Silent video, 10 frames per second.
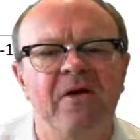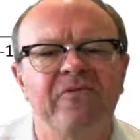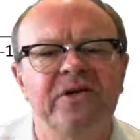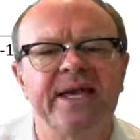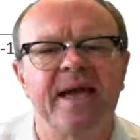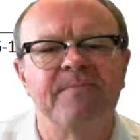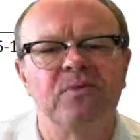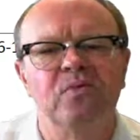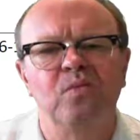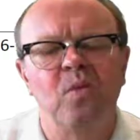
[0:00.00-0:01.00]
For
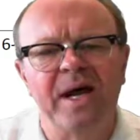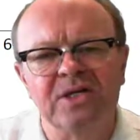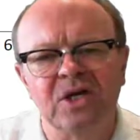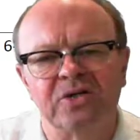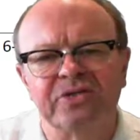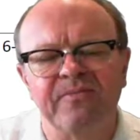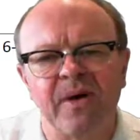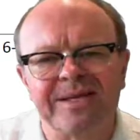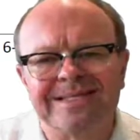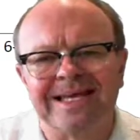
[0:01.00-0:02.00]
example, one cost of
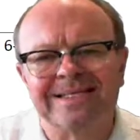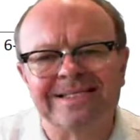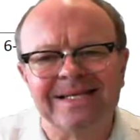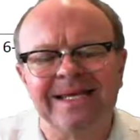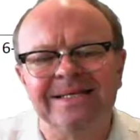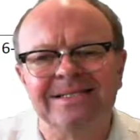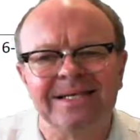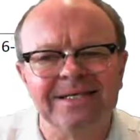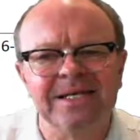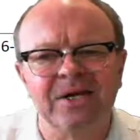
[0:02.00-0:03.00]
my son's gigs
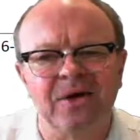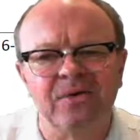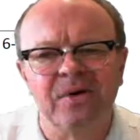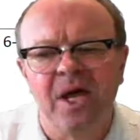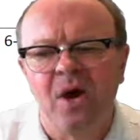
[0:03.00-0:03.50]
at Indigo